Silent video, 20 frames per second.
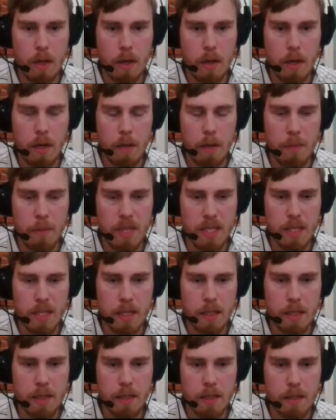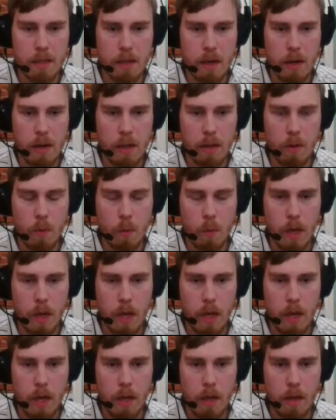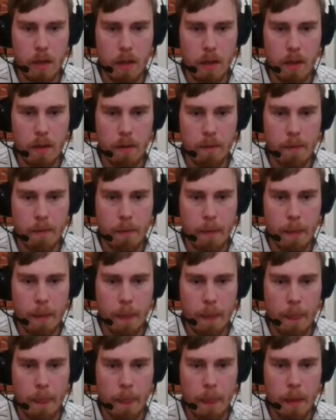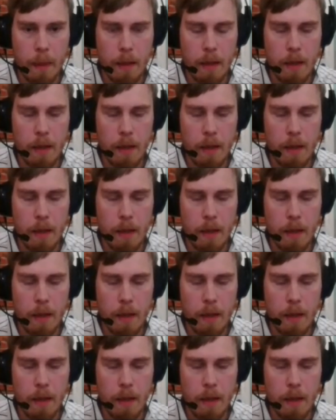Knight b6 is another way. And